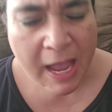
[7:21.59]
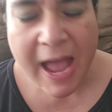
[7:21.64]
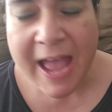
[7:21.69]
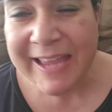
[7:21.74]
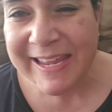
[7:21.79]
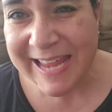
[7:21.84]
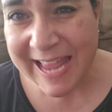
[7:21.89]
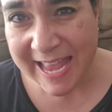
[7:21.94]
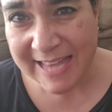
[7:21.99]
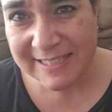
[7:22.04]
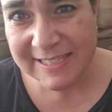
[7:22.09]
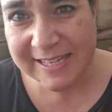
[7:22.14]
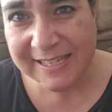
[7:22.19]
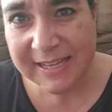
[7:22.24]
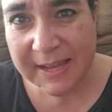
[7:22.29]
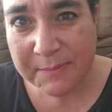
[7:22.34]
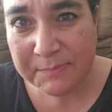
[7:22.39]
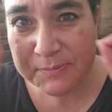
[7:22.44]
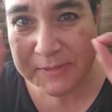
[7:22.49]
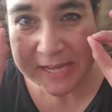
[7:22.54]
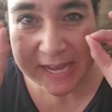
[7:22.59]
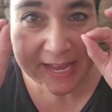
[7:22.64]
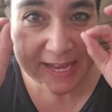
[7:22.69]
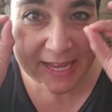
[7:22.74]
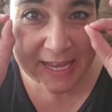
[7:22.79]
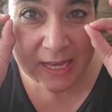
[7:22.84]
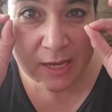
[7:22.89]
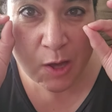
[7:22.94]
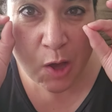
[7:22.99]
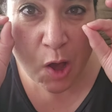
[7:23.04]
I ended up
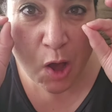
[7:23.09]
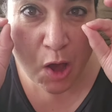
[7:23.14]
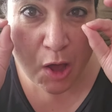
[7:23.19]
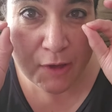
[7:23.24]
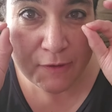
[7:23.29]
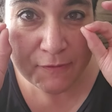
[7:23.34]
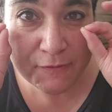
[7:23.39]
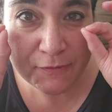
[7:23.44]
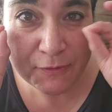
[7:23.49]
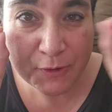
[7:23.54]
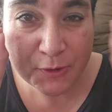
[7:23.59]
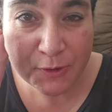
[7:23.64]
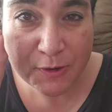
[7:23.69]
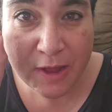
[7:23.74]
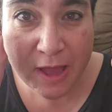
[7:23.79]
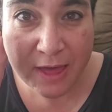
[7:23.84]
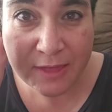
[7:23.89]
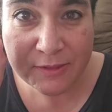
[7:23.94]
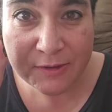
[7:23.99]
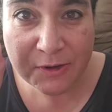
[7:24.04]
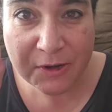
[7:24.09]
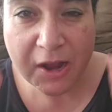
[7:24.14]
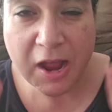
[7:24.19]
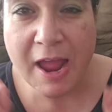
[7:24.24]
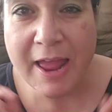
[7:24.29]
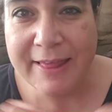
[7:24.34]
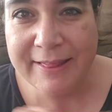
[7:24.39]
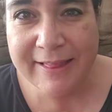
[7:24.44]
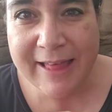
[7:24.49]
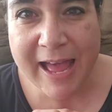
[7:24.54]
taking off her other
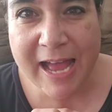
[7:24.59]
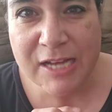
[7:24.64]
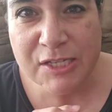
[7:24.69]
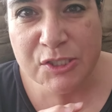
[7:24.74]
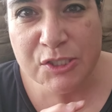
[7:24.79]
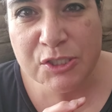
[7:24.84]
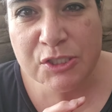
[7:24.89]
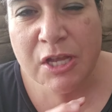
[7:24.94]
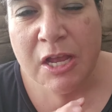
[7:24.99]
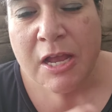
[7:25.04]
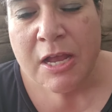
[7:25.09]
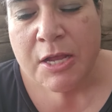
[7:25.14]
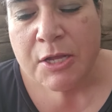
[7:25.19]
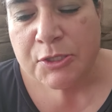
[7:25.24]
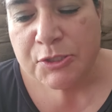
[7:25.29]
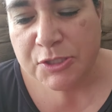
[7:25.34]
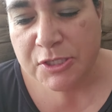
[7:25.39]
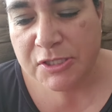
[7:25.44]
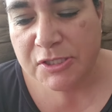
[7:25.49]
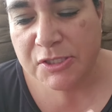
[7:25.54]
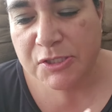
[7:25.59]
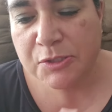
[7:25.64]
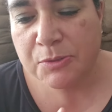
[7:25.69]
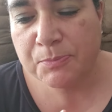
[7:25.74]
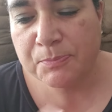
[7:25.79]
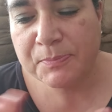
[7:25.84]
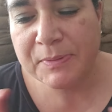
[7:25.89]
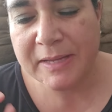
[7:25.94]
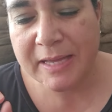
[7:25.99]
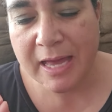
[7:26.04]
eyelash. Just
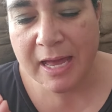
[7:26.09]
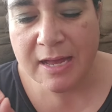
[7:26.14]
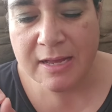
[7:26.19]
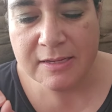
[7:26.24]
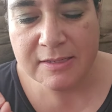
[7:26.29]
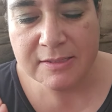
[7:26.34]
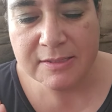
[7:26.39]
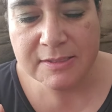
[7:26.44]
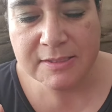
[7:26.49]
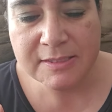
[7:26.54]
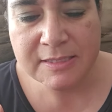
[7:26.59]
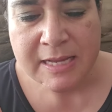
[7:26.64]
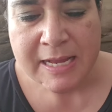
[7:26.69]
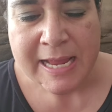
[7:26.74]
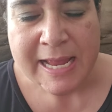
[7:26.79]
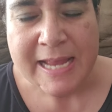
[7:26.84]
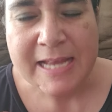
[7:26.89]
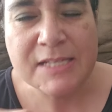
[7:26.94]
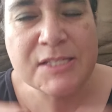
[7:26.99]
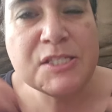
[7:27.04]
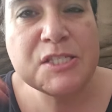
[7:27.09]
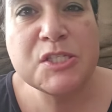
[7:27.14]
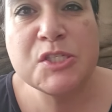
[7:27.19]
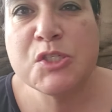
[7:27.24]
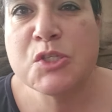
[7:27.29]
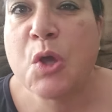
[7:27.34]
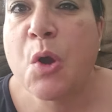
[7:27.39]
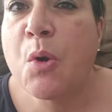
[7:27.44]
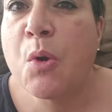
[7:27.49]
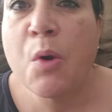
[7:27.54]
because it's
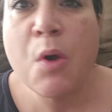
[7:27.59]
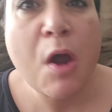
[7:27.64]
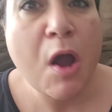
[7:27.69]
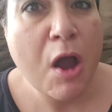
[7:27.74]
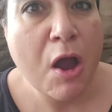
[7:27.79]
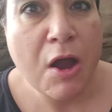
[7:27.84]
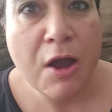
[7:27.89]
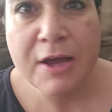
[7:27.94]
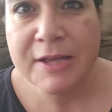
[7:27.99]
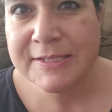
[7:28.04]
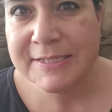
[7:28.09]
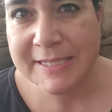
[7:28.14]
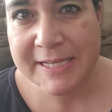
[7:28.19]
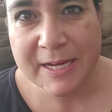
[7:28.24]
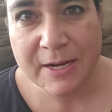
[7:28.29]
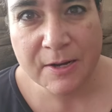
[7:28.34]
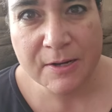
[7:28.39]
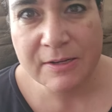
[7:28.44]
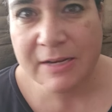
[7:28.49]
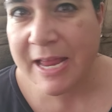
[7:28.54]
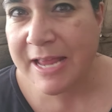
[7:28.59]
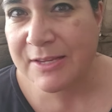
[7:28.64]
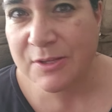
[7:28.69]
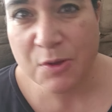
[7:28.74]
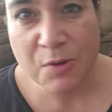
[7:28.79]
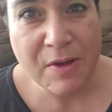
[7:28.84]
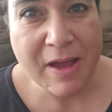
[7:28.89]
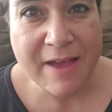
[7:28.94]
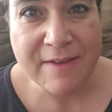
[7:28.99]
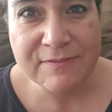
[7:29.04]
so hot here and I
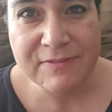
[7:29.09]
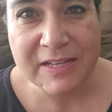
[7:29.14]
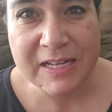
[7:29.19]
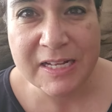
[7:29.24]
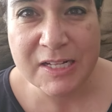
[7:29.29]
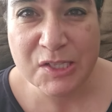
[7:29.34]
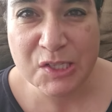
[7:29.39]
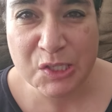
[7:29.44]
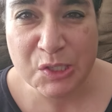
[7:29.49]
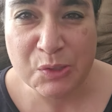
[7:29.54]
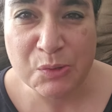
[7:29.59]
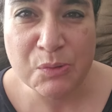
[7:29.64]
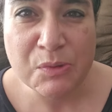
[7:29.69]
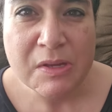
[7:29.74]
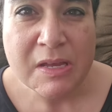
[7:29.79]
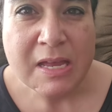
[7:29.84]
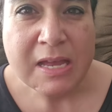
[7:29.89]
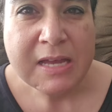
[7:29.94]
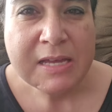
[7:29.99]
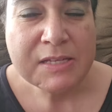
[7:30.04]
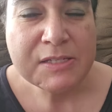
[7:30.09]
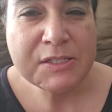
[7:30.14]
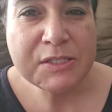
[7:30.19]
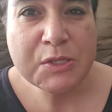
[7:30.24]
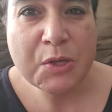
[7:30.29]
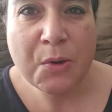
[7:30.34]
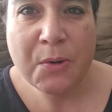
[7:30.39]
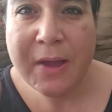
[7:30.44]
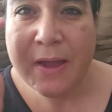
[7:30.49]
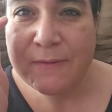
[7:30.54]
don't have any glue.
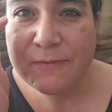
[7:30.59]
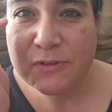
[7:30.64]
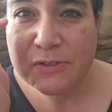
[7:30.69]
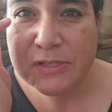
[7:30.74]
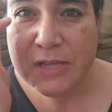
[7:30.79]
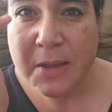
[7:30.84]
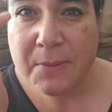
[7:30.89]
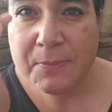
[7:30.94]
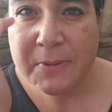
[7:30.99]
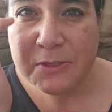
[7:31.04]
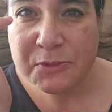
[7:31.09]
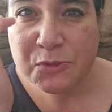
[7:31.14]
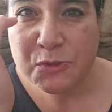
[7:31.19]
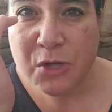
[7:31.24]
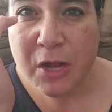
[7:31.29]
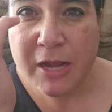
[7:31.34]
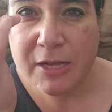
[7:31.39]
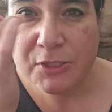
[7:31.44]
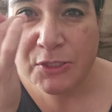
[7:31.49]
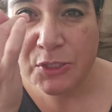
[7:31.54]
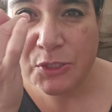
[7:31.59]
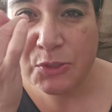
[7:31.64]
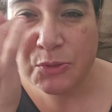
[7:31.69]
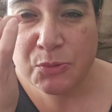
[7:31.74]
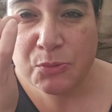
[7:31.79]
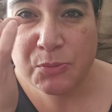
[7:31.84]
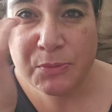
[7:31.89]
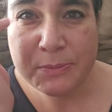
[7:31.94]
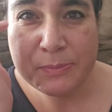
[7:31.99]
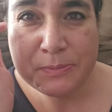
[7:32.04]
So every time I tried
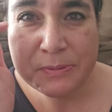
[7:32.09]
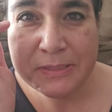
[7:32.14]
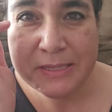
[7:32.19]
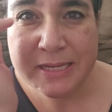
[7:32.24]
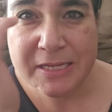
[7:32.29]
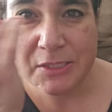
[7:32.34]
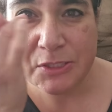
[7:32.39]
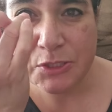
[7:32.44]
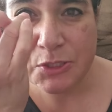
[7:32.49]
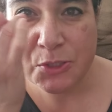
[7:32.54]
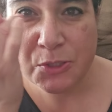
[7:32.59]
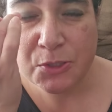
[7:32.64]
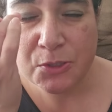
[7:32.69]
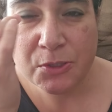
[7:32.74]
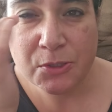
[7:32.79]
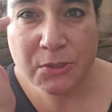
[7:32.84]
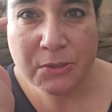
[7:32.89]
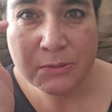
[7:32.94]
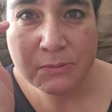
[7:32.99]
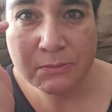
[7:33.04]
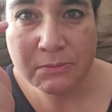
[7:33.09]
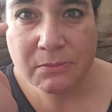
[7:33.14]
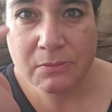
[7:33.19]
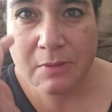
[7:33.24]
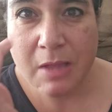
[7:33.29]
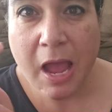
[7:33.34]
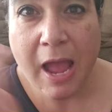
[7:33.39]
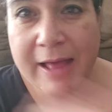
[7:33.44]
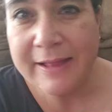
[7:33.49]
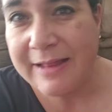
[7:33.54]
to replace her
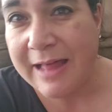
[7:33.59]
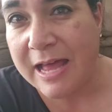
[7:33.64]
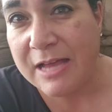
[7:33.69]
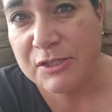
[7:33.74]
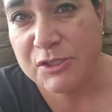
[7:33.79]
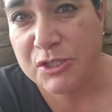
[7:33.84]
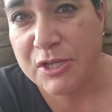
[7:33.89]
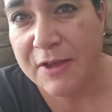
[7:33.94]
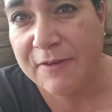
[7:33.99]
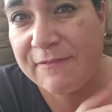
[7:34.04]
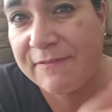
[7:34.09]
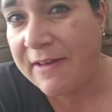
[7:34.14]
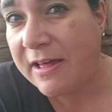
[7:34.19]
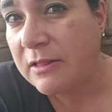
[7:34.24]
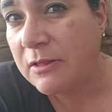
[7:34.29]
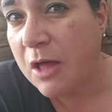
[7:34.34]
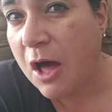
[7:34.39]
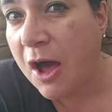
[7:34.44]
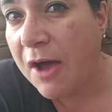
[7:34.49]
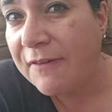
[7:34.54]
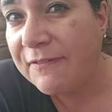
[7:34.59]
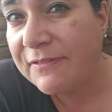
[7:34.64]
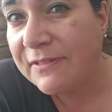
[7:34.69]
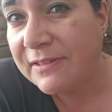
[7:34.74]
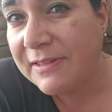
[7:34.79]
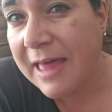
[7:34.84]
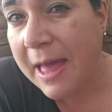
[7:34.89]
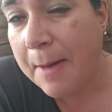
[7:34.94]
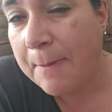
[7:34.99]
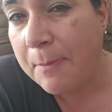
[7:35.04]
eyelash that fell off
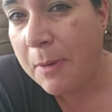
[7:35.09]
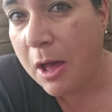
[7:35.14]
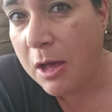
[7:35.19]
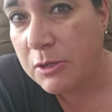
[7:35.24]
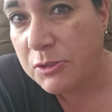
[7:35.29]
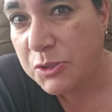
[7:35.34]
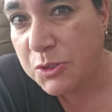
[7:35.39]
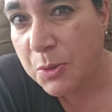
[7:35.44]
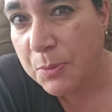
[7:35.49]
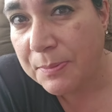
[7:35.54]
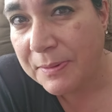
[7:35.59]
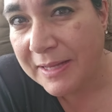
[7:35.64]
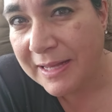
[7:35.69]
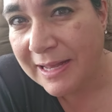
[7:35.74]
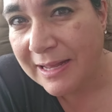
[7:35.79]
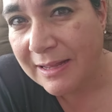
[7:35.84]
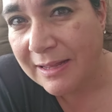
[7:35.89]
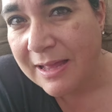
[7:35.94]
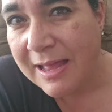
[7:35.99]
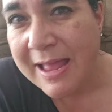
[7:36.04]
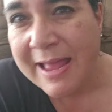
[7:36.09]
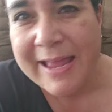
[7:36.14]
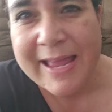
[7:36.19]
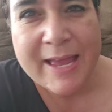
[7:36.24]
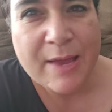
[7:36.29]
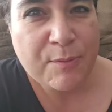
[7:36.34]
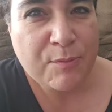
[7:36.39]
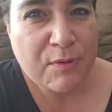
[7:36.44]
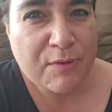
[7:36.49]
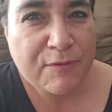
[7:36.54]
in that box opening,
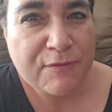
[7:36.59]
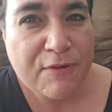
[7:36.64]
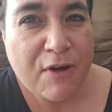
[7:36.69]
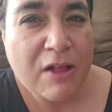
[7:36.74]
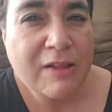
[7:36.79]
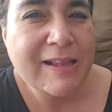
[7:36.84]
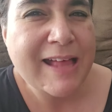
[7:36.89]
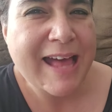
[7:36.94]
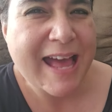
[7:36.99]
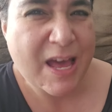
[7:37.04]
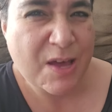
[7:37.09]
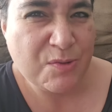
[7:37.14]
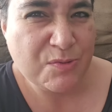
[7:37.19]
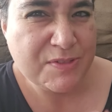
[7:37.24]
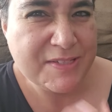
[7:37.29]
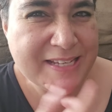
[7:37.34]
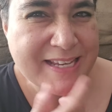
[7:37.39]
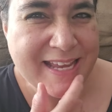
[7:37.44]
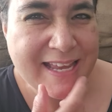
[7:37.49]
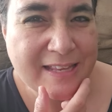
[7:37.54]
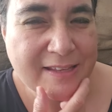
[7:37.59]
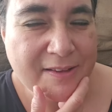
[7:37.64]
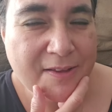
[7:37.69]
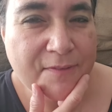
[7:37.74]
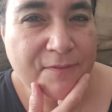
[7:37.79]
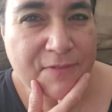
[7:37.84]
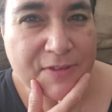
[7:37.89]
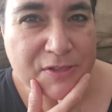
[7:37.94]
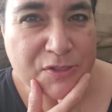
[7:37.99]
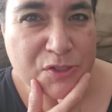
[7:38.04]
it will fall out again
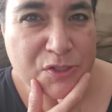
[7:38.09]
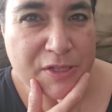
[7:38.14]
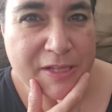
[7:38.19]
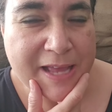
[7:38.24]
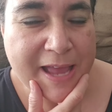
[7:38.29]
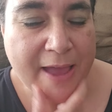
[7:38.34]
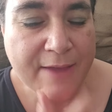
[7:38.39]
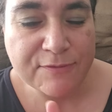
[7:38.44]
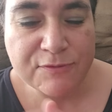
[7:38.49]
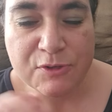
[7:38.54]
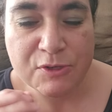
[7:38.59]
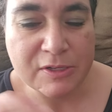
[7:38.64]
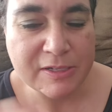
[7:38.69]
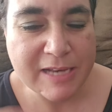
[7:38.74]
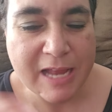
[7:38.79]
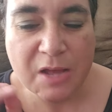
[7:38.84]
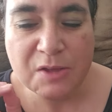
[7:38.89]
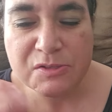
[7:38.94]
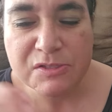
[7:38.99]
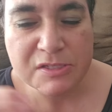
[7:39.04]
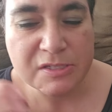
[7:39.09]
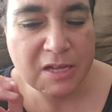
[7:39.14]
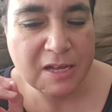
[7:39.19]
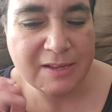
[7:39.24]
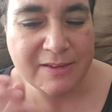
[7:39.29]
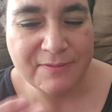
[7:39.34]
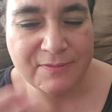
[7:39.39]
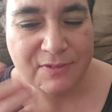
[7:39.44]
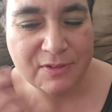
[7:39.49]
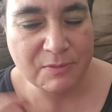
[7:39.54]
eventually after. And now it's
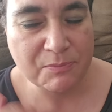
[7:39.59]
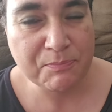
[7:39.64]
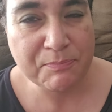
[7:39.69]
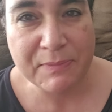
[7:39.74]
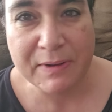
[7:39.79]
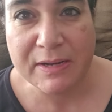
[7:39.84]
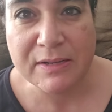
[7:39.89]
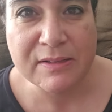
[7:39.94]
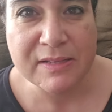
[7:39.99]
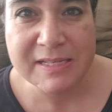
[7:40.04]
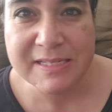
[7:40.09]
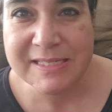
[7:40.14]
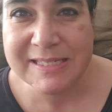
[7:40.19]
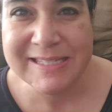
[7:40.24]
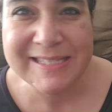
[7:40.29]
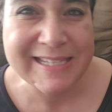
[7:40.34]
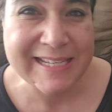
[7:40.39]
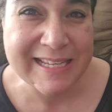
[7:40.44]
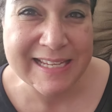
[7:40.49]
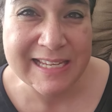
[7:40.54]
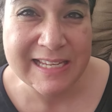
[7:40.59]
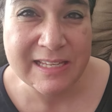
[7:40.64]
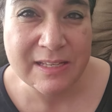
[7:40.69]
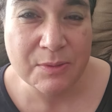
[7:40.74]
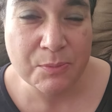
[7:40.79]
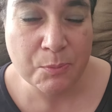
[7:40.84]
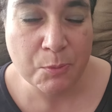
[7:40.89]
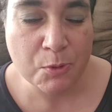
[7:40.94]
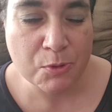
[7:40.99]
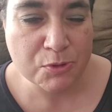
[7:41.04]
not even at least sticky
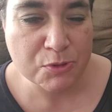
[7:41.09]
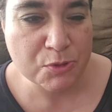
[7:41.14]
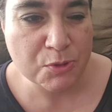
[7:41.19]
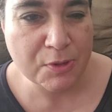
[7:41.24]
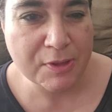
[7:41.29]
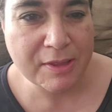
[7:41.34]
anymore.